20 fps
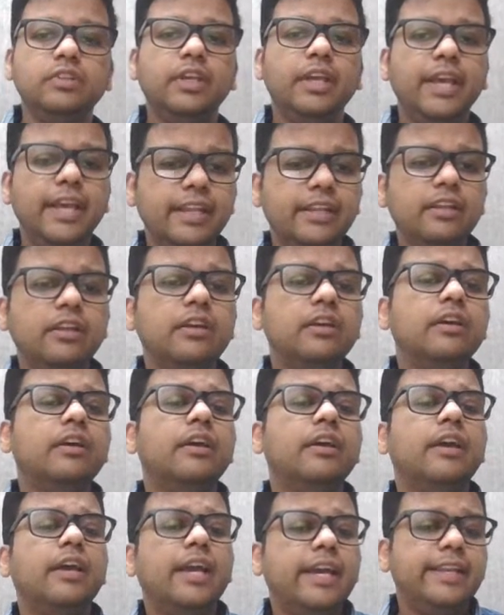in
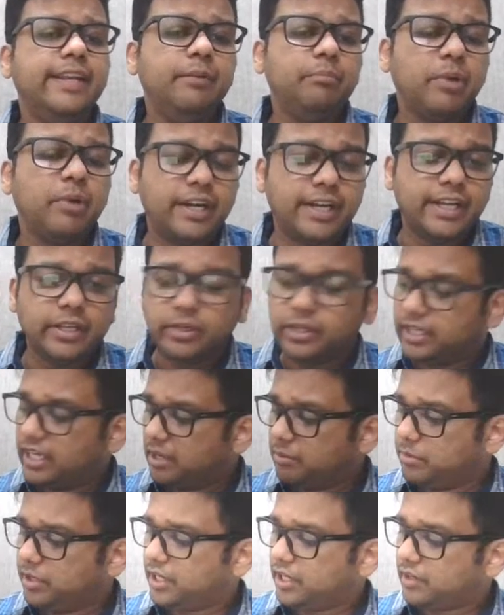any particular
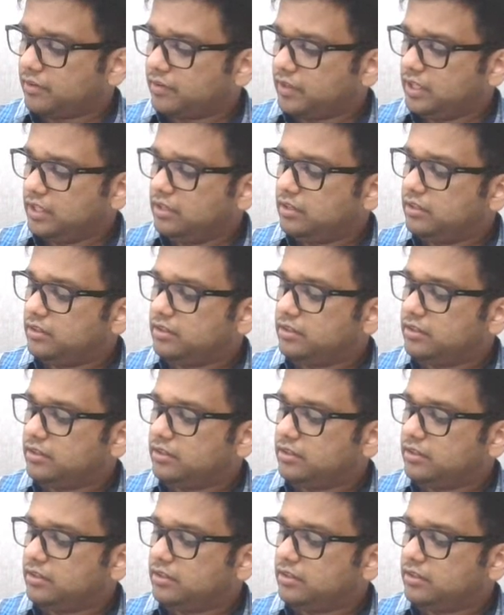time interval,